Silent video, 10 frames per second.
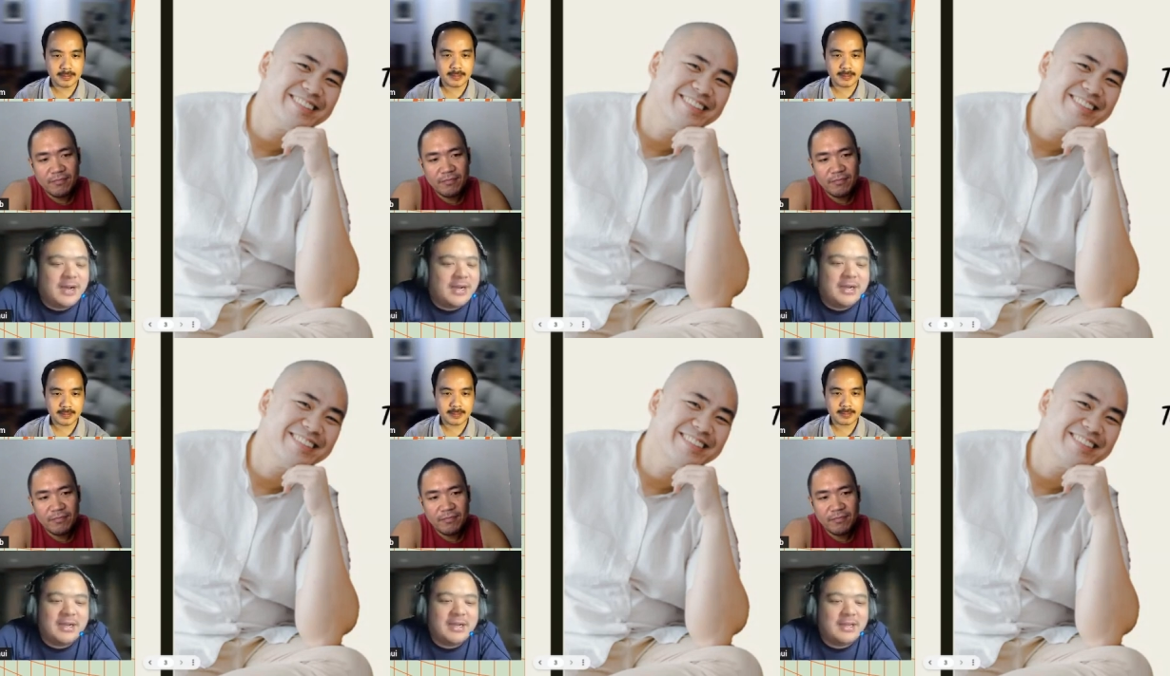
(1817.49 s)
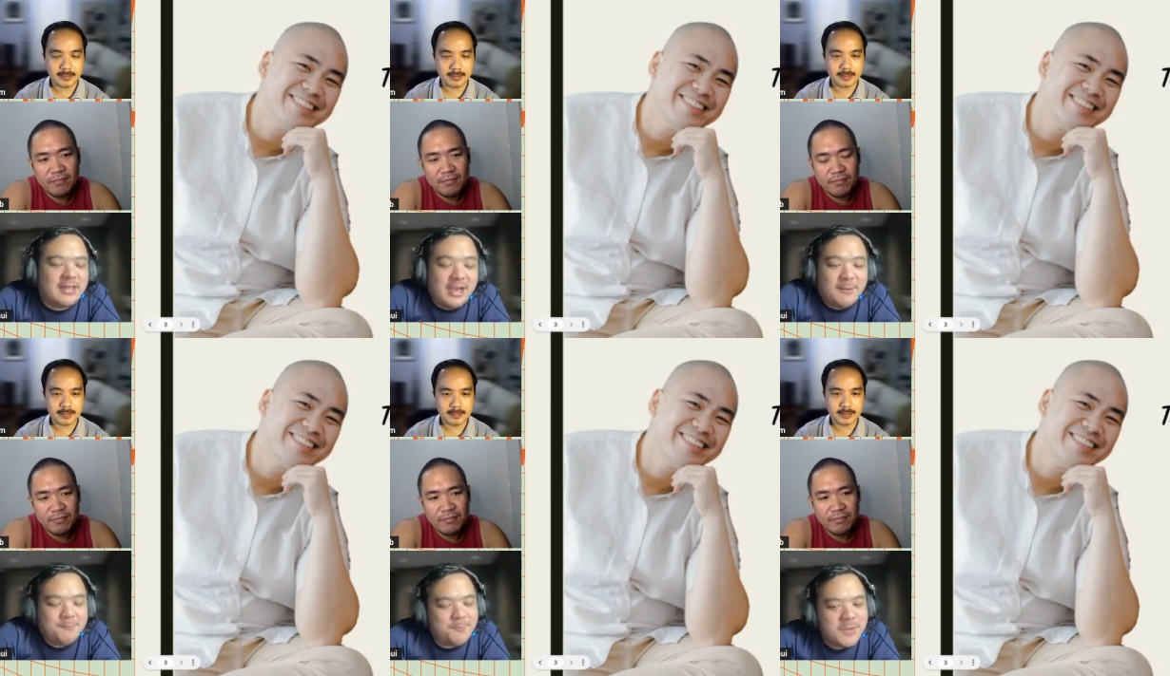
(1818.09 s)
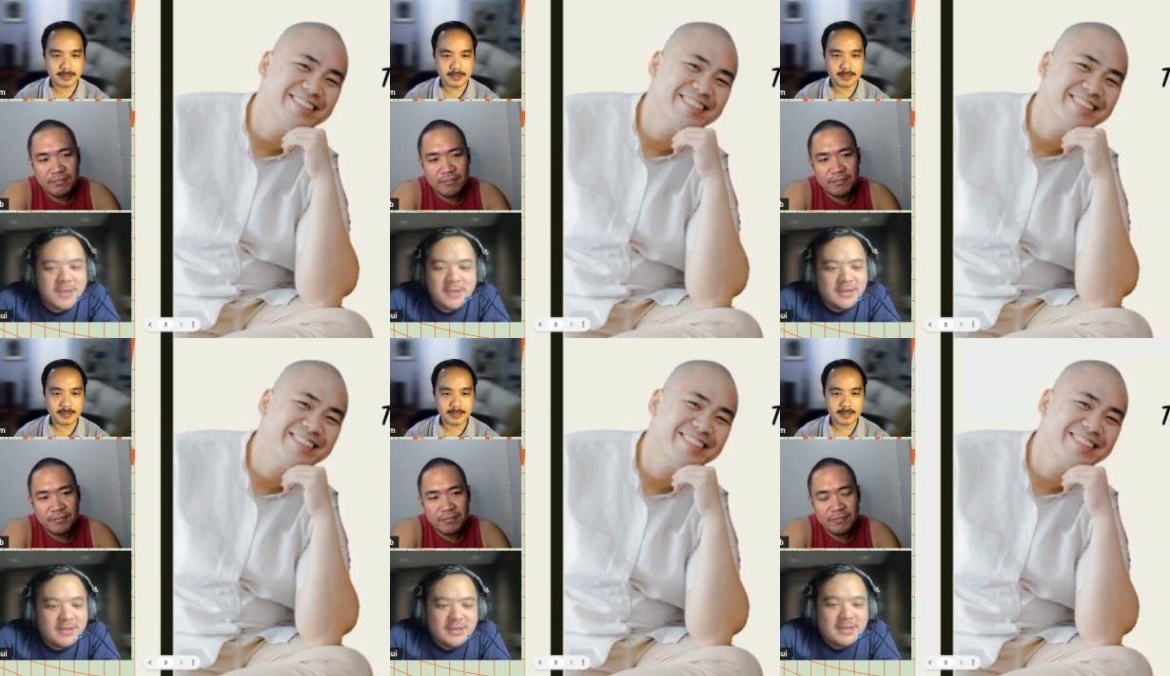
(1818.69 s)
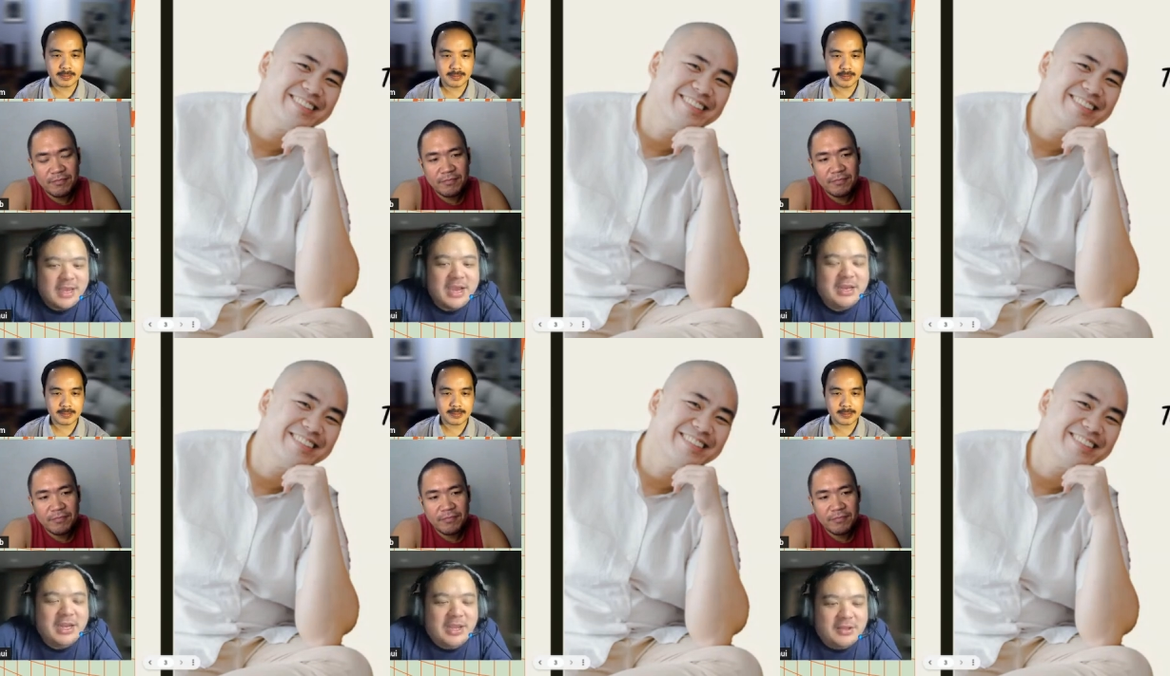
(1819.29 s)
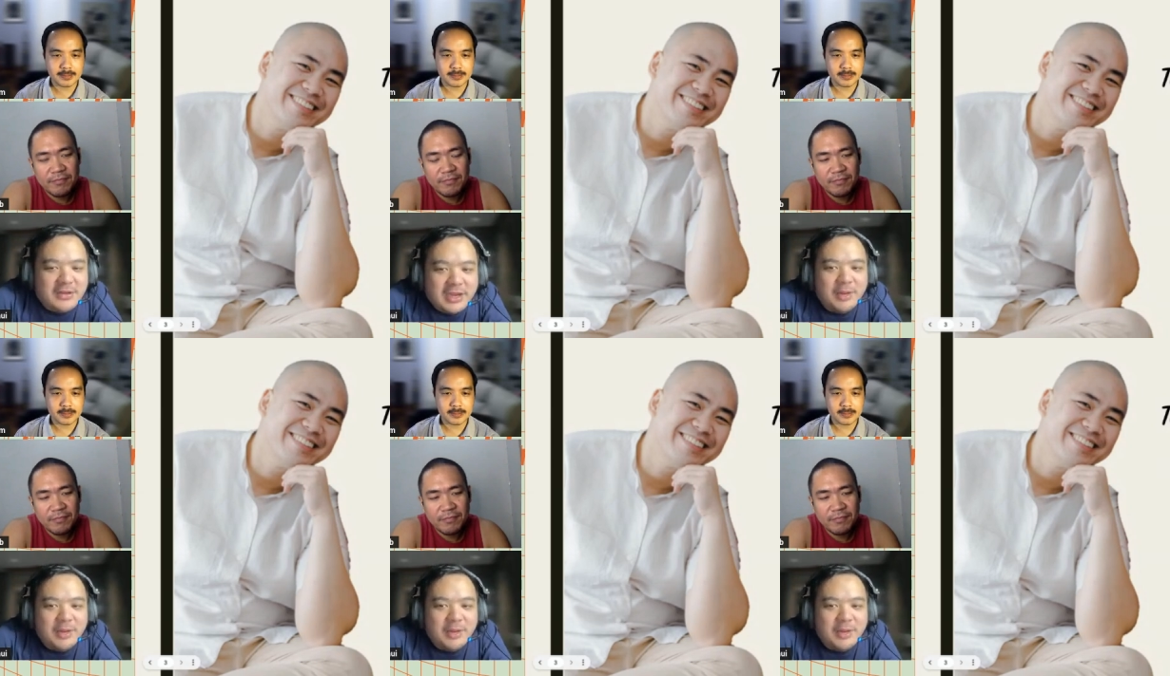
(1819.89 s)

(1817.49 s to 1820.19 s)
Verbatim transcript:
Speaker 1: Uh, yeah, I agree. Rey